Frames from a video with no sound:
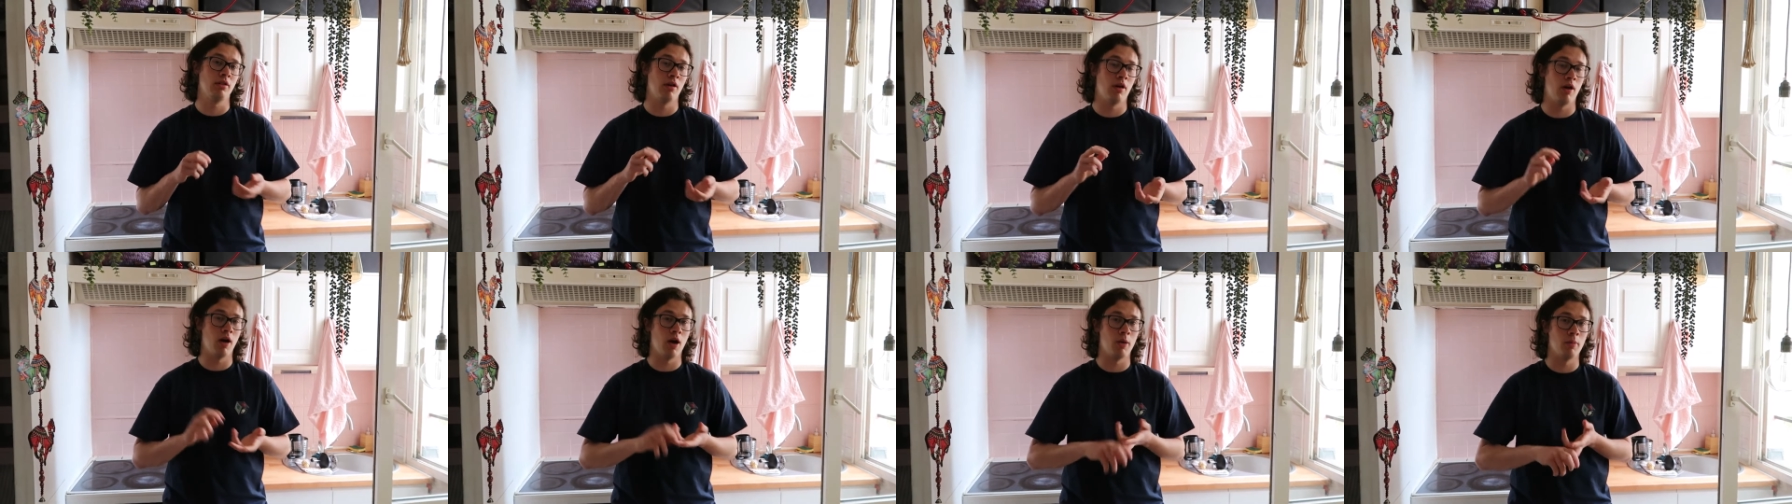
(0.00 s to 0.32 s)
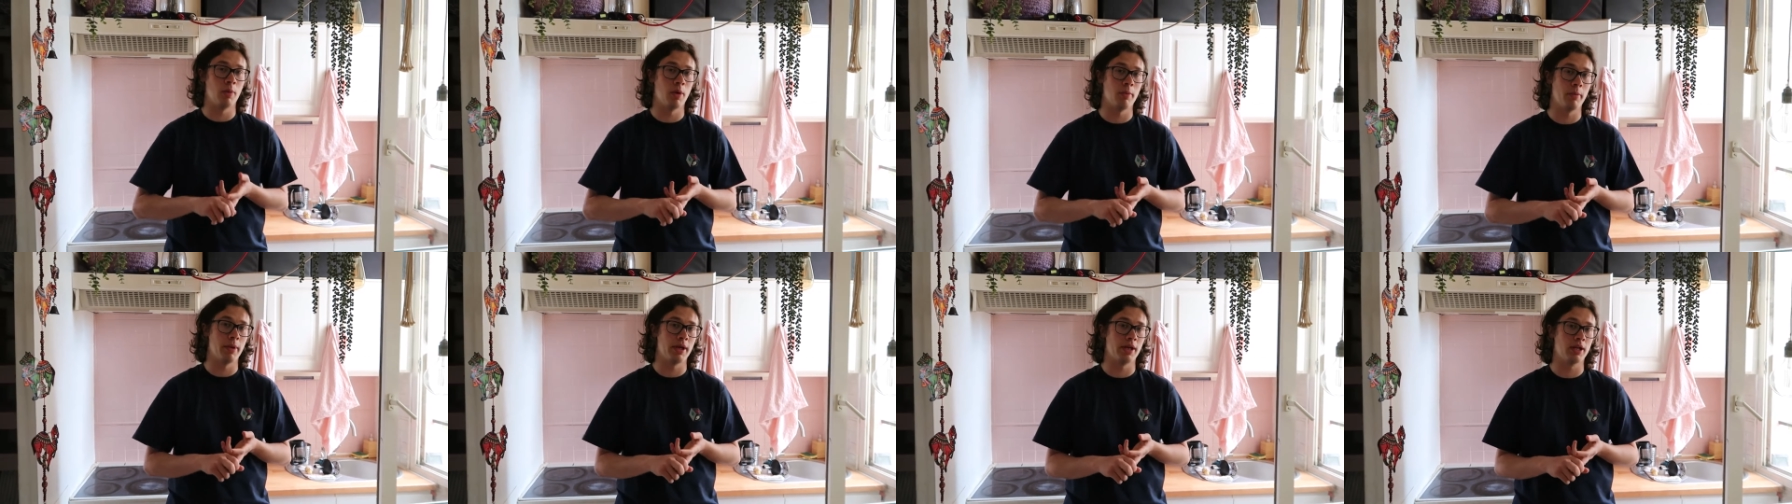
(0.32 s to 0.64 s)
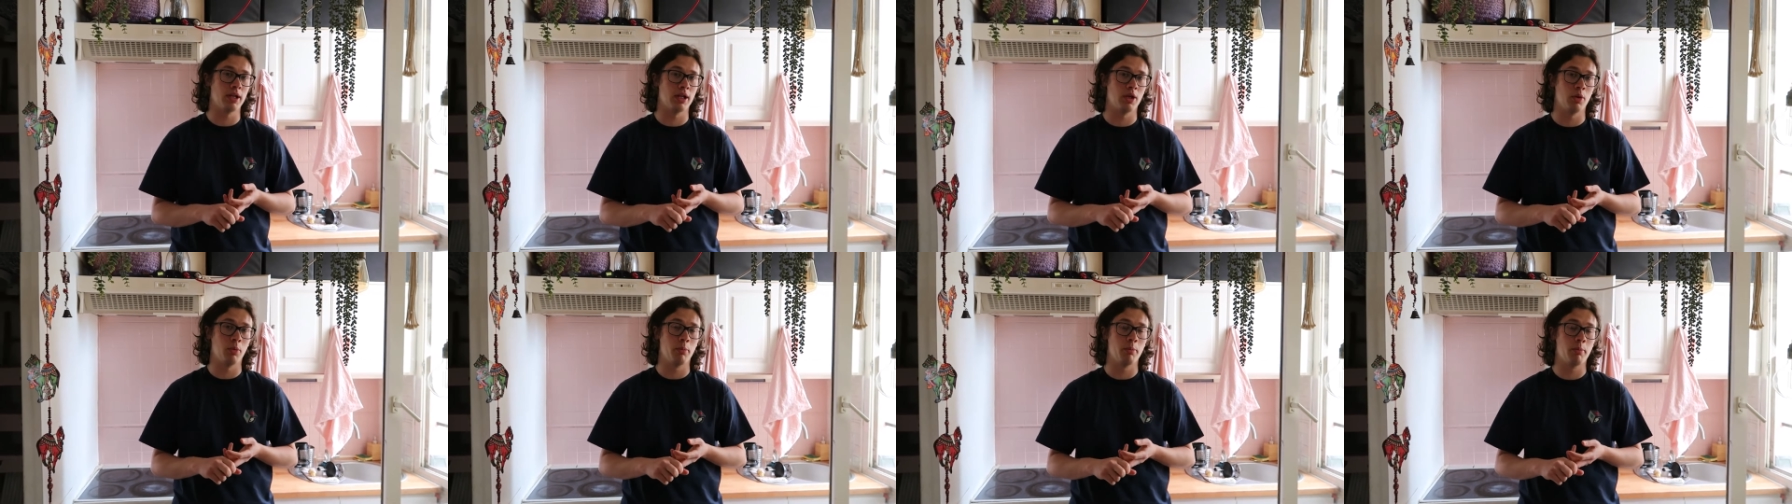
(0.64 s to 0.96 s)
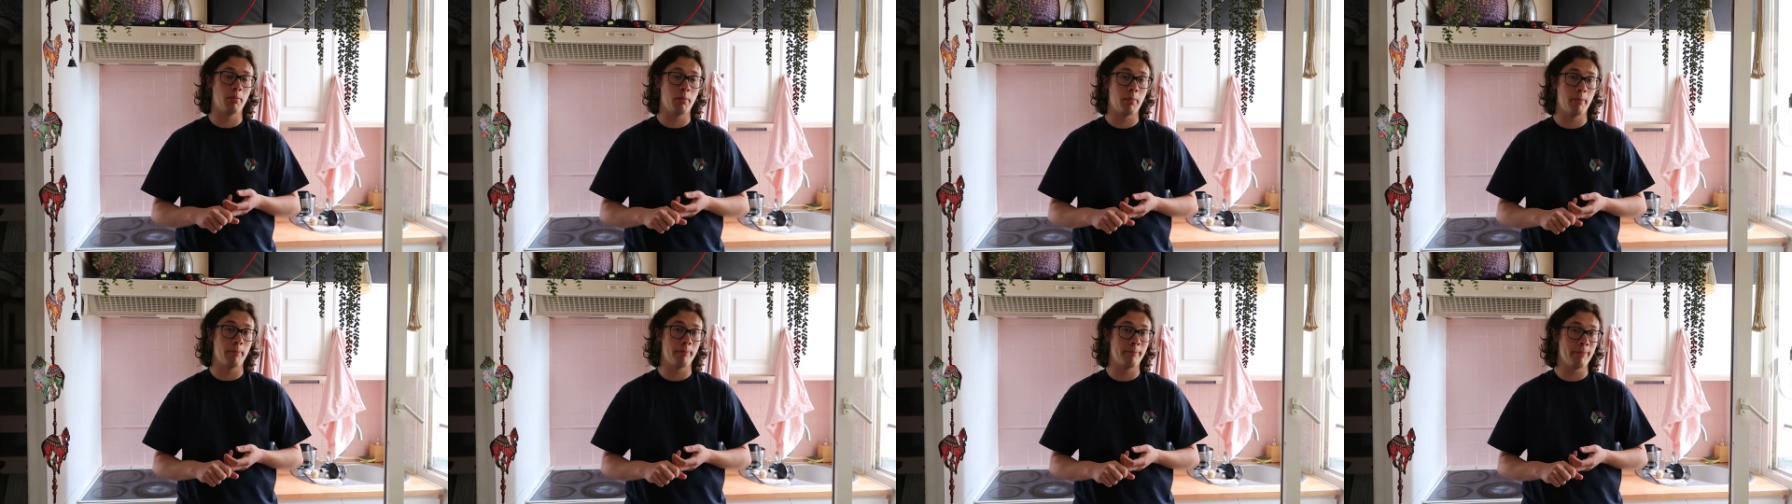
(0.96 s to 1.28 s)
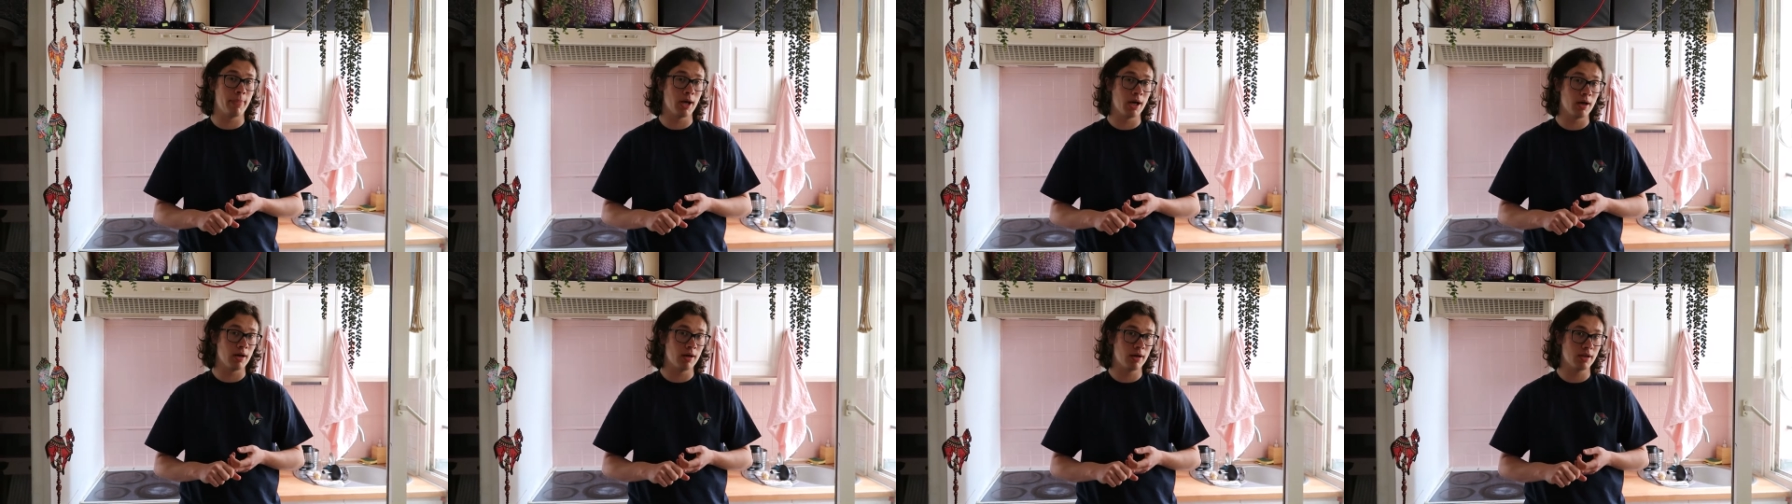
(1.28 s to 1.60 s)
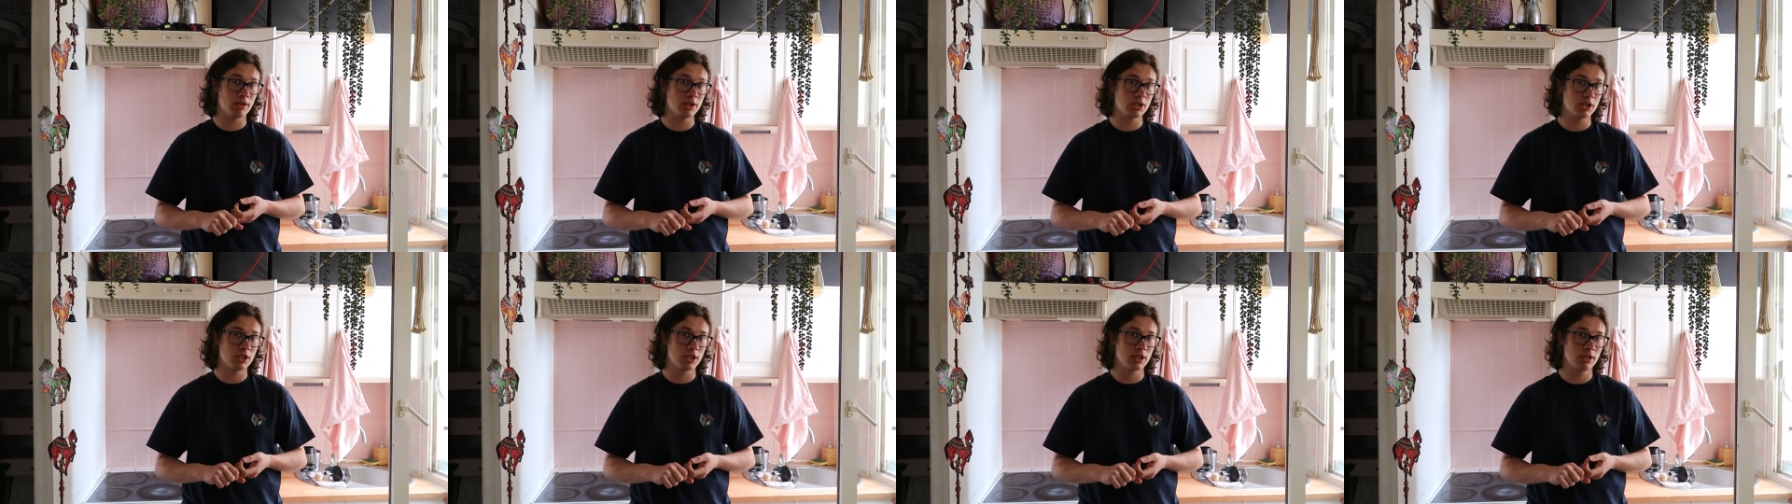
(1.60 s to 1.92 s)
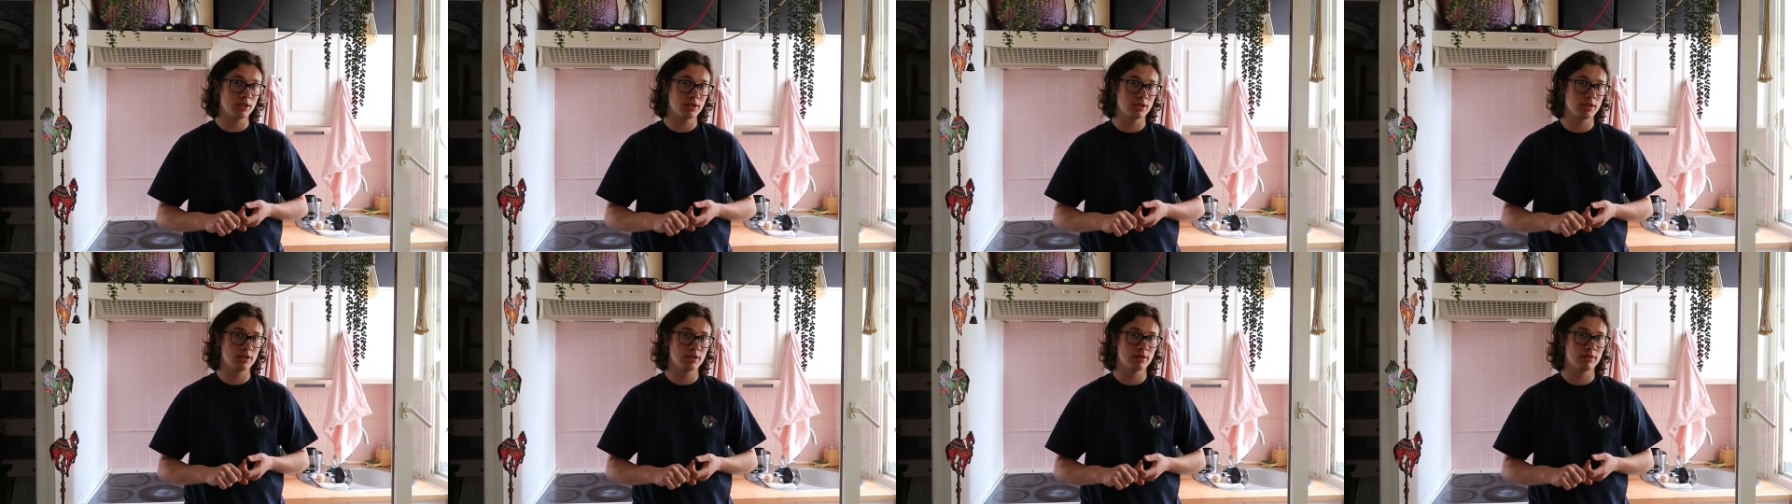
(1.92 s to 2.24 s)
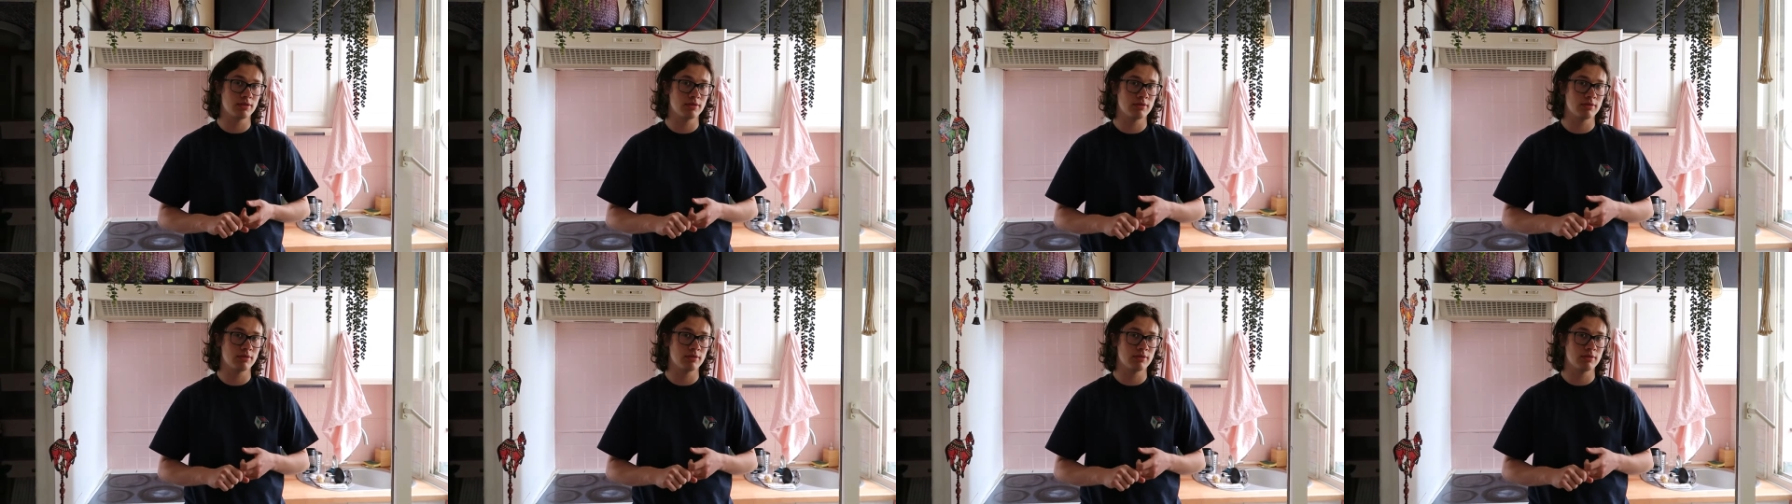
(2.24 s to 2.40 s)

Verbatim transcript: Mm. I might make a little purchase.